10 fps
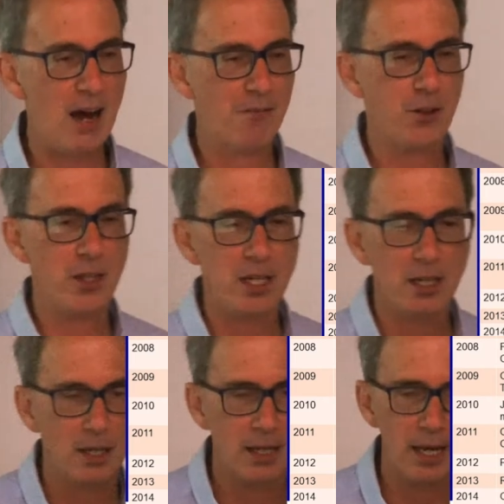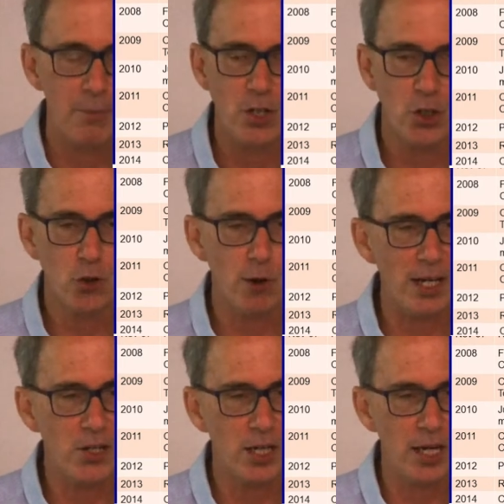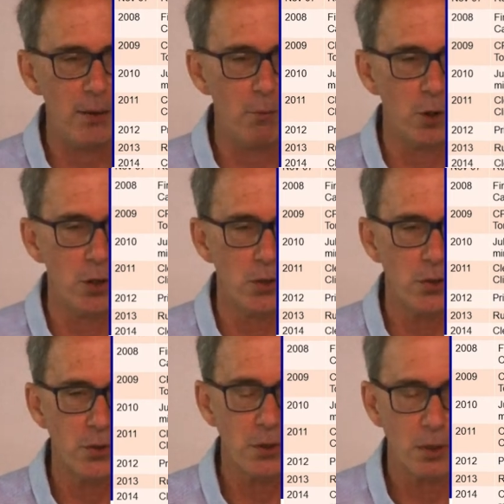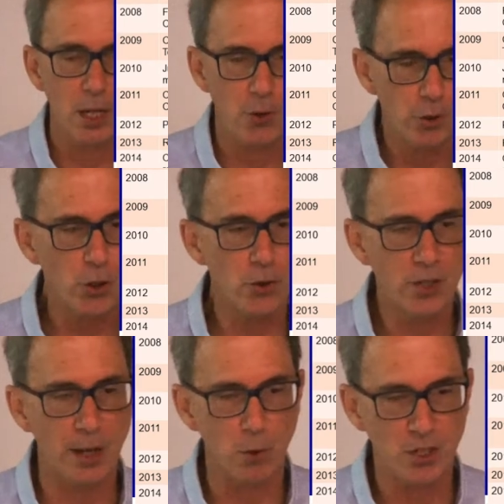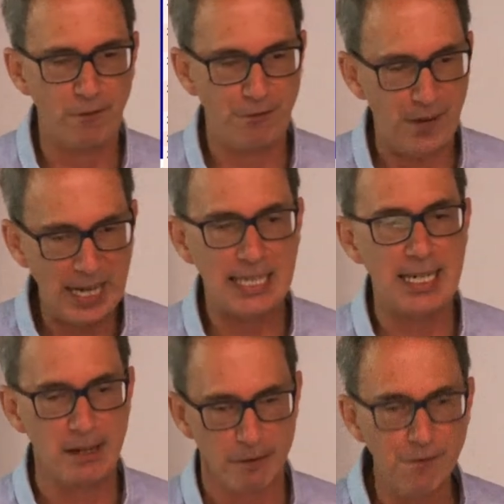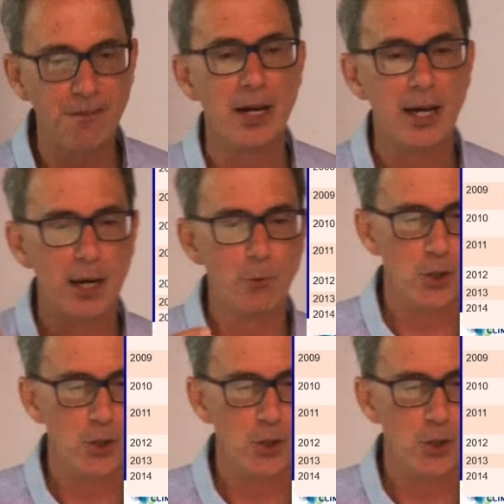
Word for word: after the emissions trading scheme was introduced and was effective in